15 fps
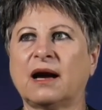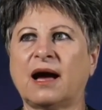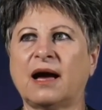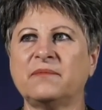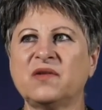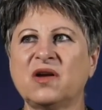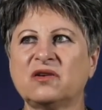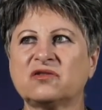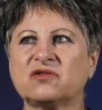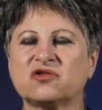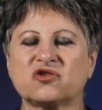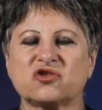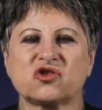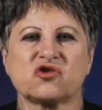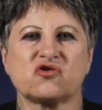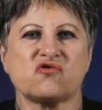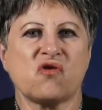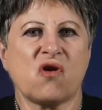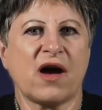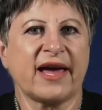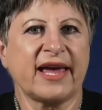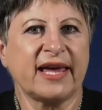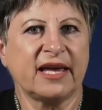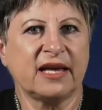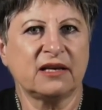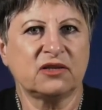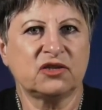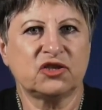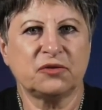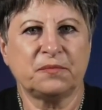I'm not
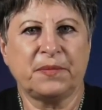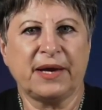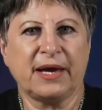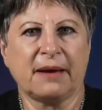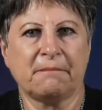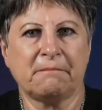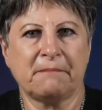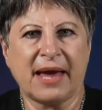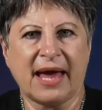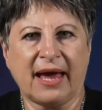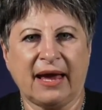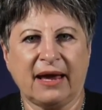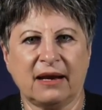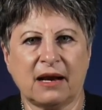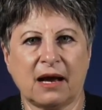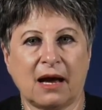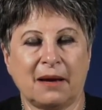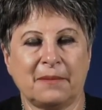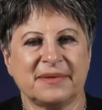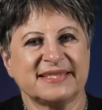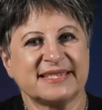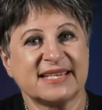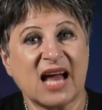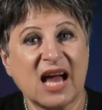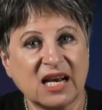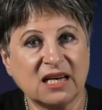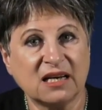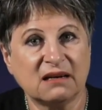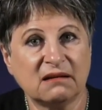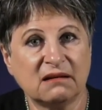trying to be a man, I'm a
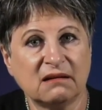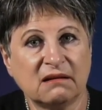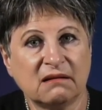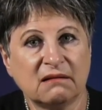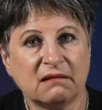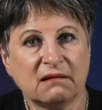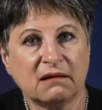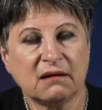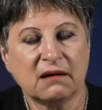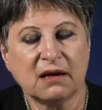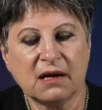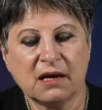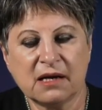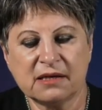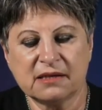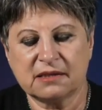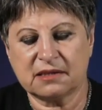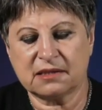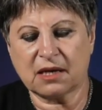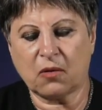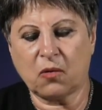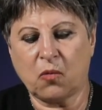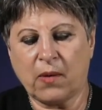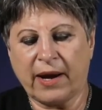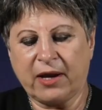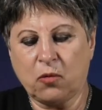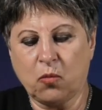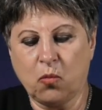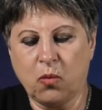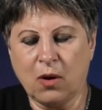son. So
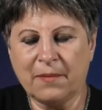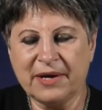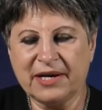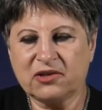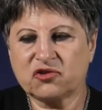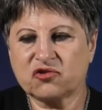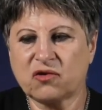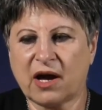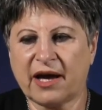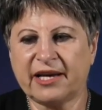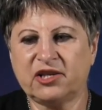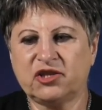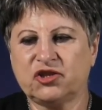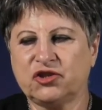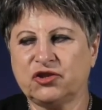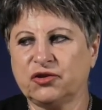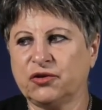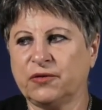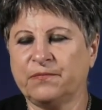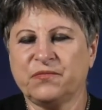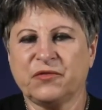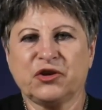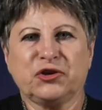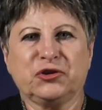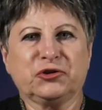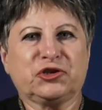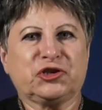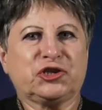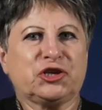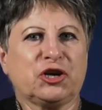when women try to
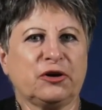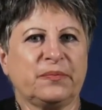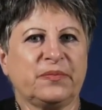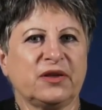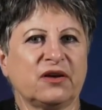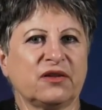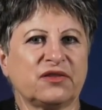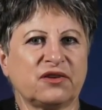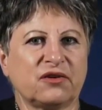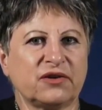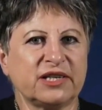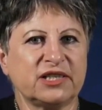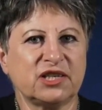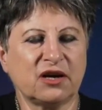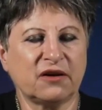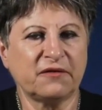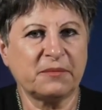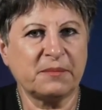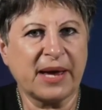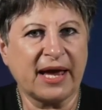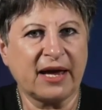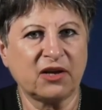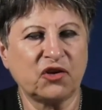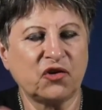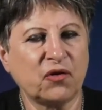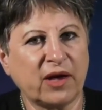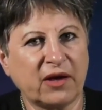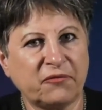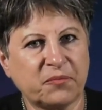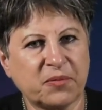usurp the authority of a man,
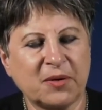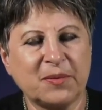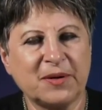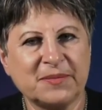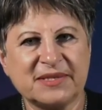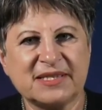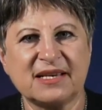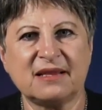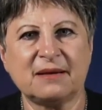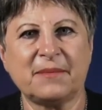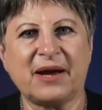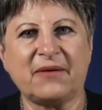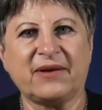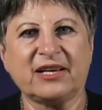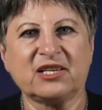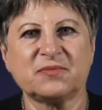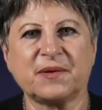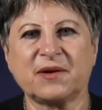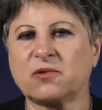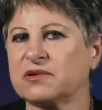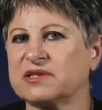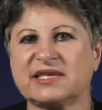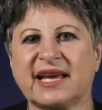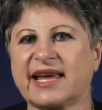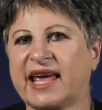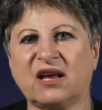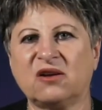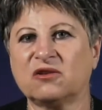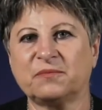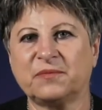you have problems in the marriage because there
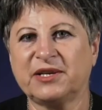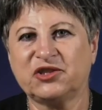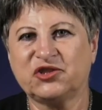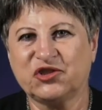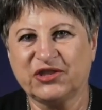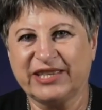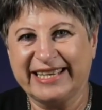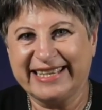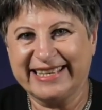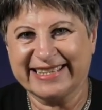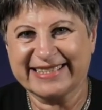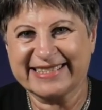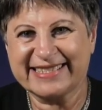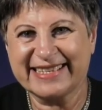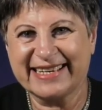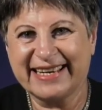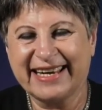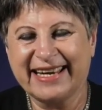cannot be two leaders.